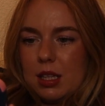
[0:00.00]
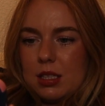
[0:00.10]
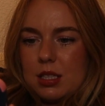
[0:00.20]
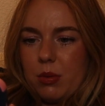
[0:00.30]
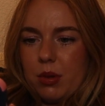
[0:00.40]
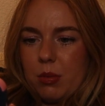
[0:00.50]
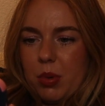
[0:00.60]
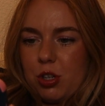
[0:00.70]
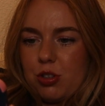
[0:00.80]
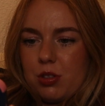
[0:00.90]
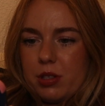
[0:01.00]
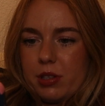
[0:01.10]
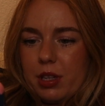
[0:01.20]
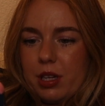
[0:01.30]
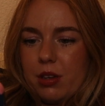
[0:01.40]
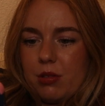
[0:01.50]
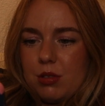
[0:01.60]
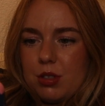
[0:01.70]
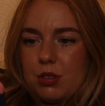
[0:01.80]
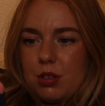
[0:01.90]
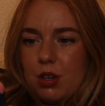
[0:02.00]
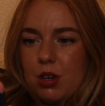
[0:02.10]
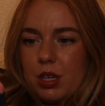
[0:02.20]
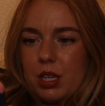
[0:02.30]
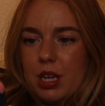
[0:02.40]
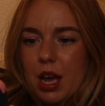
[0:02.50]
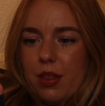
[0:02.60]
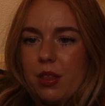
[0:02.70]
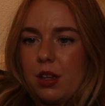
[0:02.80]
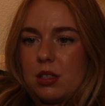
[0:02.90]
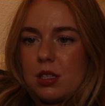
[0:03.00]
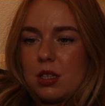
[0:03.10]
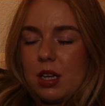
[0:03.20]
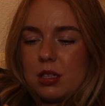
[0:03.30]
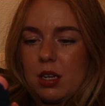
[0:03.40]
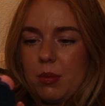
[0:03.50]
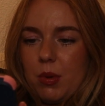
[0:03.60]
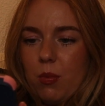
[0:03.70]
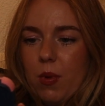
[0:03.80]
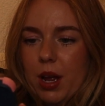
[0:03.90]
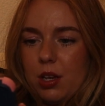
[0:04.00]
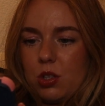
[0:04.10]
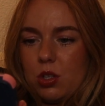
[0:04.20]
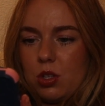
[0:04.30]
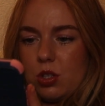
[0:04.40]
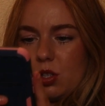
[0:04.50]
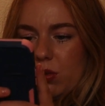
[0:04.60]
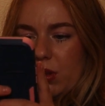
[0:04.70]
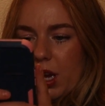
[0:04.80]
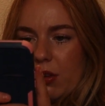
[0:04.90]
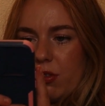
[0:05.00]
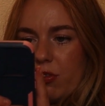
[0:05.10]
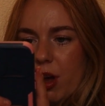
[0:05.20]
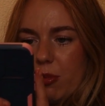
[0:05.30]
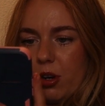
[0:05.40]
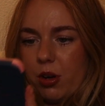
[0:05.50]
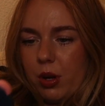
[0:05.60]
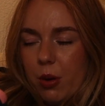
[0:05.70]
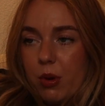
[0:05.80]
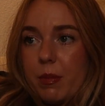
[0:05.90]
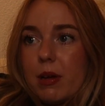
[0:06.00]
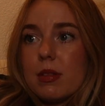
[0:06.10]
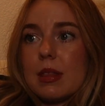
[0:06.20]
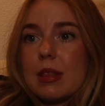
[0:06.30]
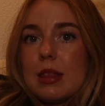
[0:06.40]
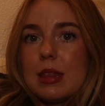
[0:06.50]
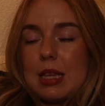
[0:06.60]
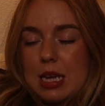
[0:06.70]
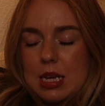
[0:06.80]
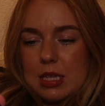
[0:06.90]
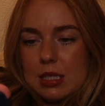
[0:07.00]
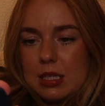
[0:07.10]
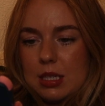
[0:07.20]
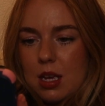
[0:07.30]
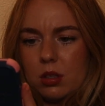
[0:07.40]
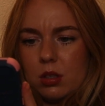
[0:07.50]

Let's see what the pictures look like. Oh dear God. Yeah, that's gonna be way too light of a fabric. Okay, what about these?